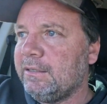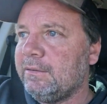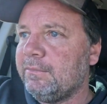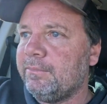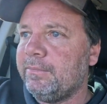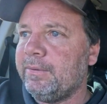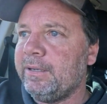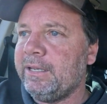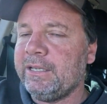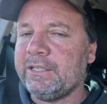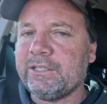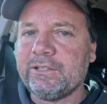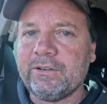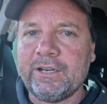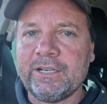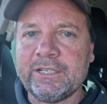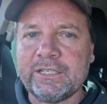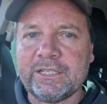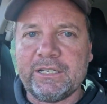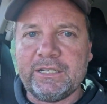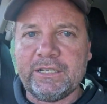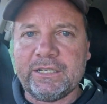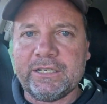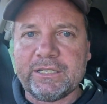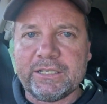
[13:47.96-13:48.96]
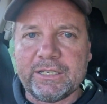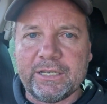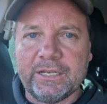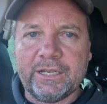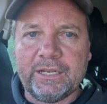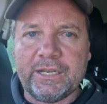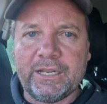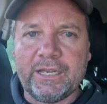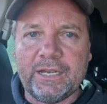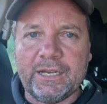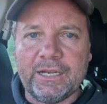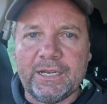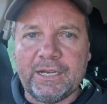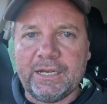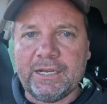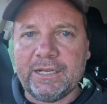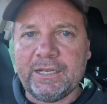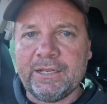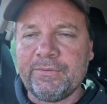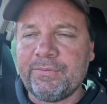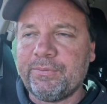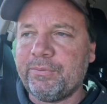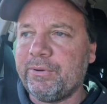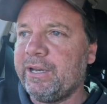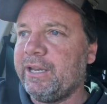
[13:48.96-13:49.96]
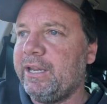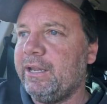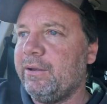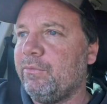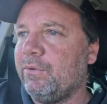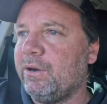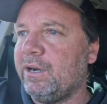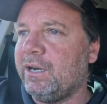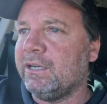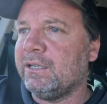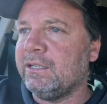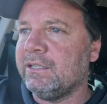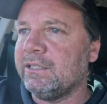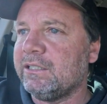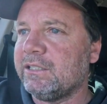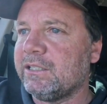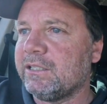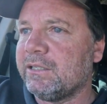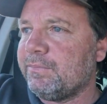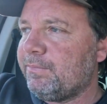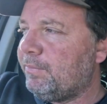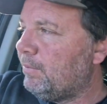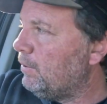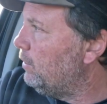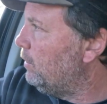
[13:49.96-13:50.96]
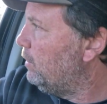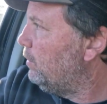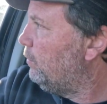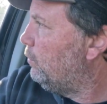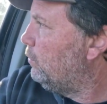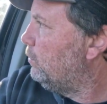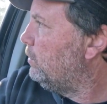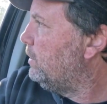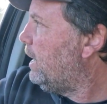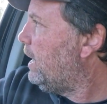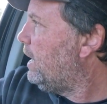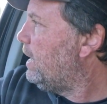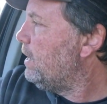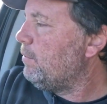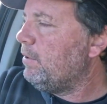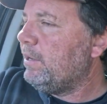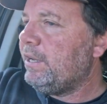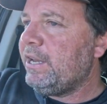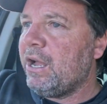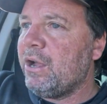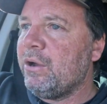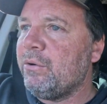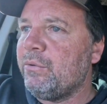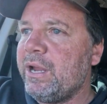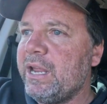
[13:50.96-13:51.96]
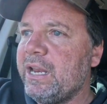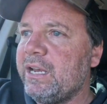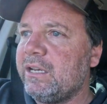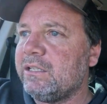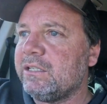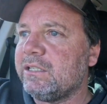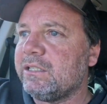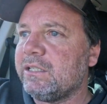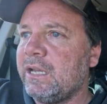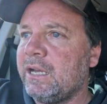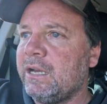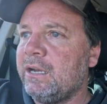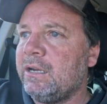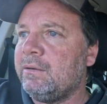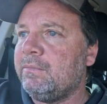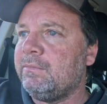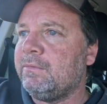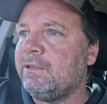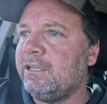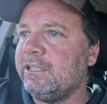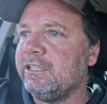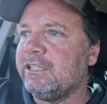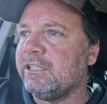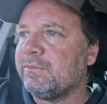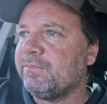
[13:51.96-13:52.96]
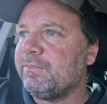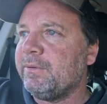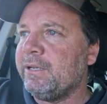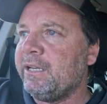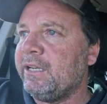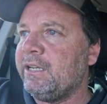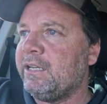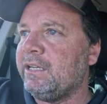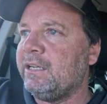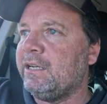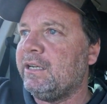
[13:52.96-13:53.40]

be interesting to see if we hit one. It's a beautiful day with no wind, so it might just be